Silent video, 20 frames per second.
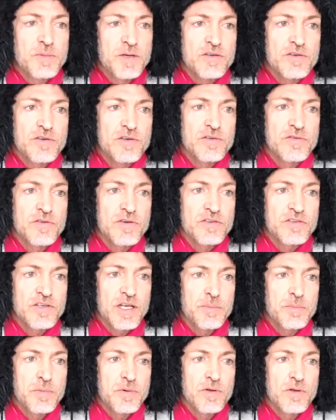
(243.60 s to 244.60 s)
pictures, for
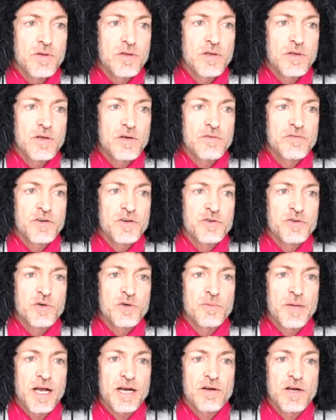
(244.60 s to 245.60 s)
example, virtual
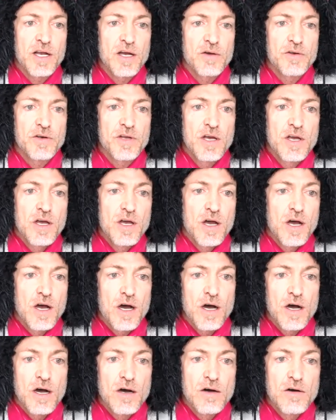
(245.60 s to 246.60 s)
background
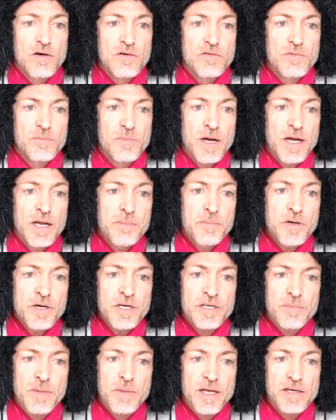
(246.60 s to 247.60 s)
of my
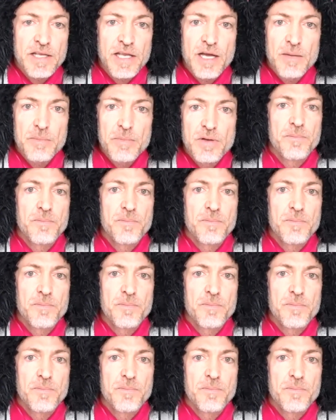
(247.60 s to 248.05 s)
Burning Man camp.